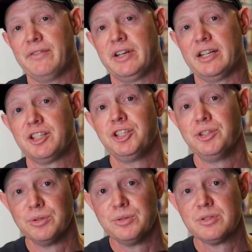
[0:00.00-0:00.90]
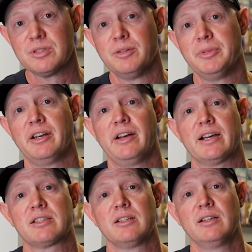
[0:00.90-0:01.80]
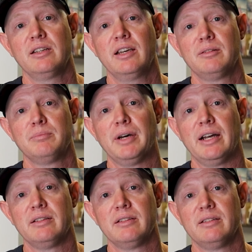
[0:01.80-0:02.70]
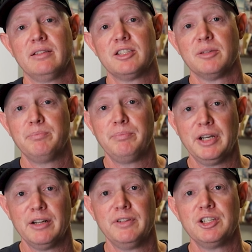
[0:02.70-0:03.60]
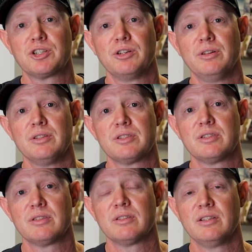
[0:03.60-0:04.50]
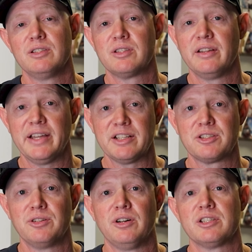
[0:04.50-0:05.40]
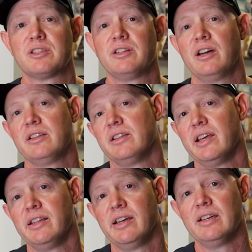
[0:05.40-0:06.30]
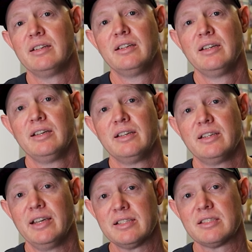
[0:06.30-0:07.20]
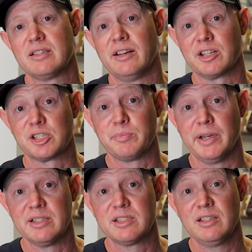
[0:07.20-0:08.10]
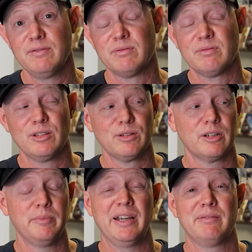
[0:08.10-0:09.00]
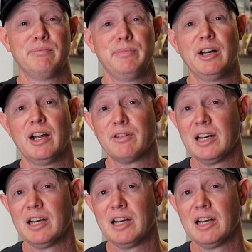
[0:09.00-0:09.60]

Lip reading: haven't had to use them in an accident yet, but it's a bit of insurance, and that's nice to know that they're there. Yes, they're expensive. You're looking about a bit over